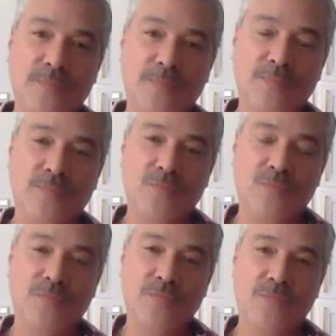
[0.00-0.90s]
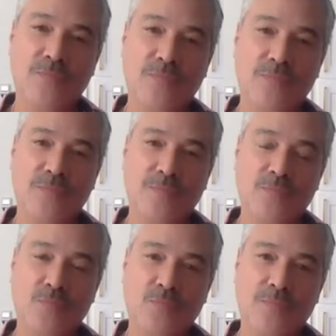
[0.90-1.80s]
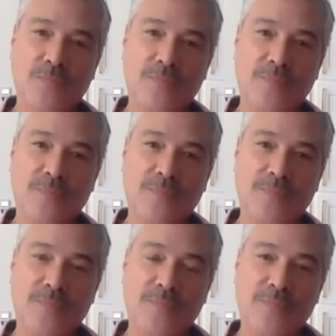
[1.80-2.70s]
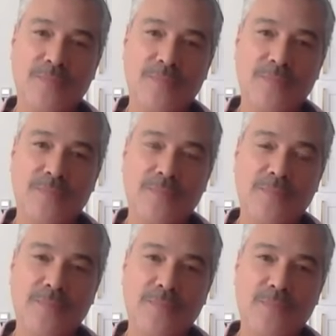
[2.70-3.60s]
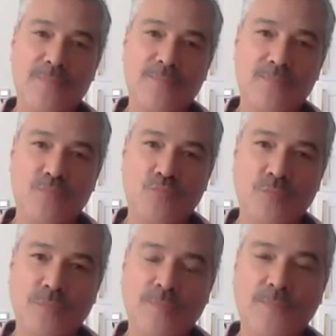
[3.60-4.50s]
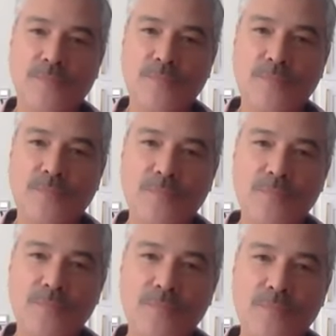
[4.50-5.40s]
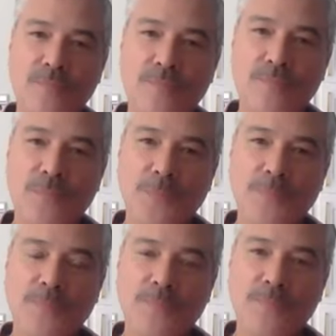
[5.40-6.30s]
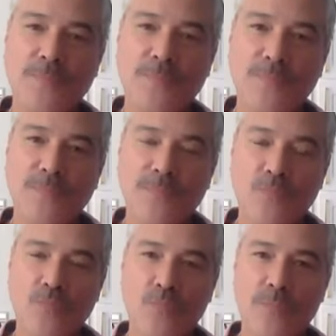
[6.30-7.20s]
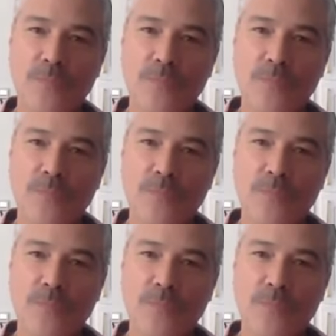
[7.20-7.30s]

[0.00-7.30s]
(silent)